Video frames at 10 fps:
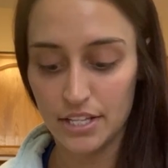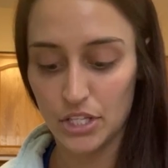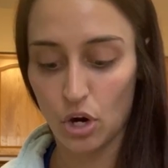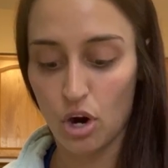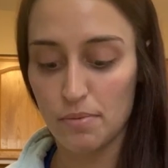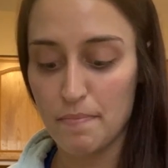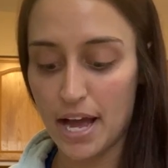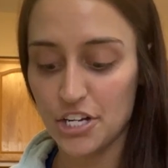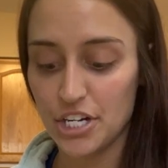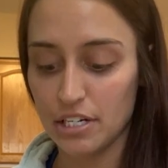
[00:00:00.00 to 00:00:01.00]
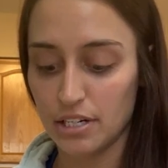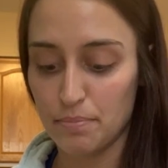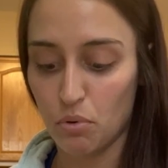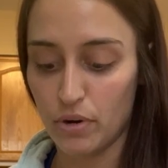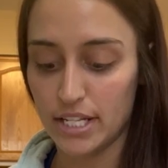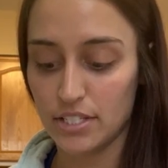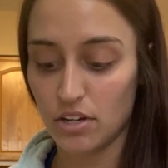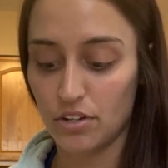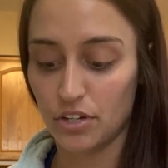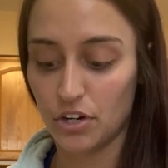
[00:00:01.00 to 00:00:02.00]
There are imaginary points
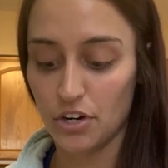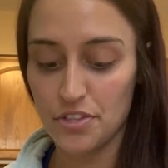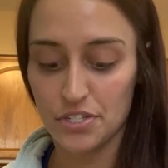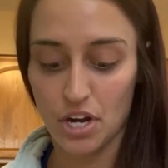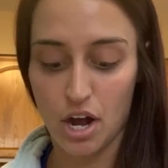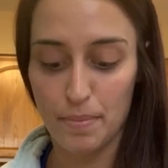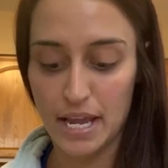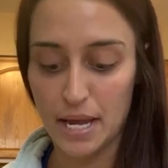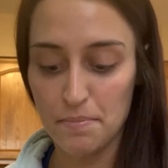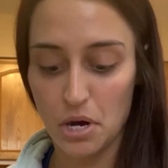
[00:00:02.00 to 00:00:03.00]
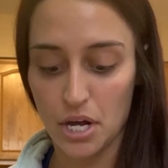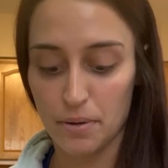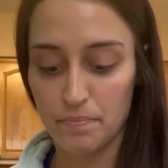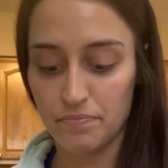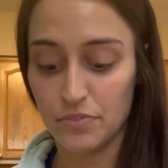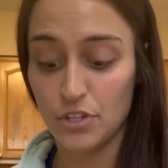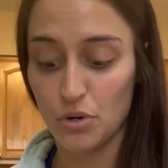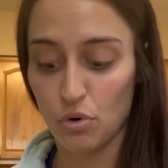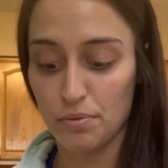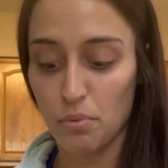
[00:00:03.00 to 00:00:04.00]
on the Earth's top and bottom, the
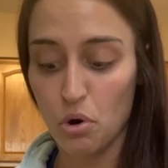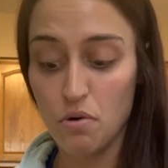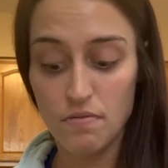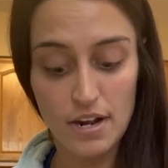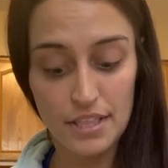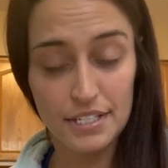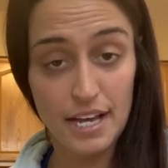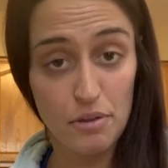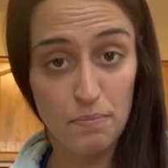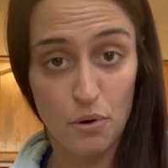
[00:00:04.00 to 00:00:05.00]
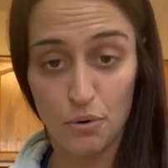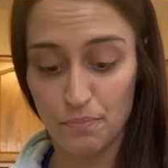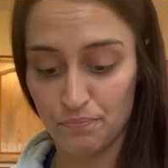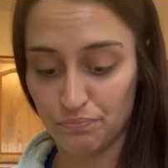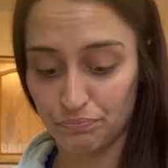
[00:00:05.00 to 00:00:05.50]
North Pole and the South Pole.